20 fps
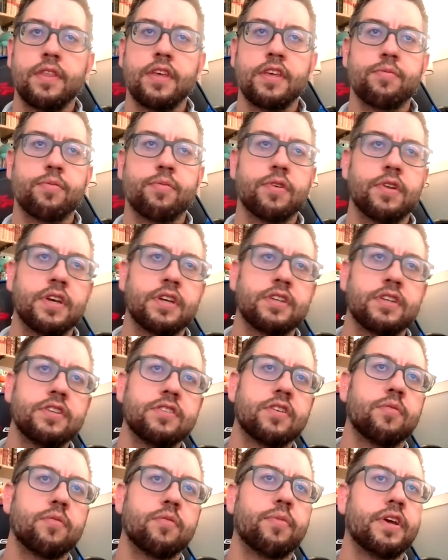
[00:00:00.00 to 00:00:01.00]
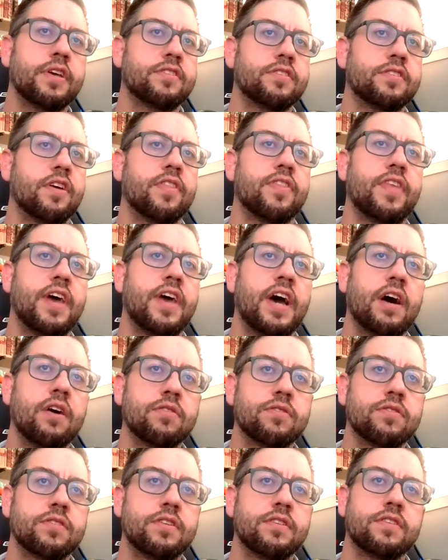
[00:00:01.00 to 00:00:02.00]
These predictions are based on
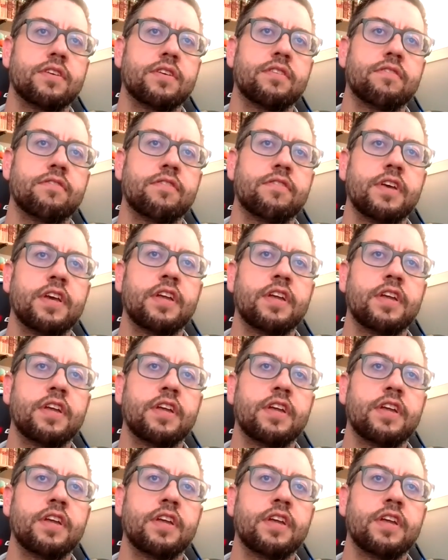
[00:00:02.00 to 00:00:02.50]
thousands of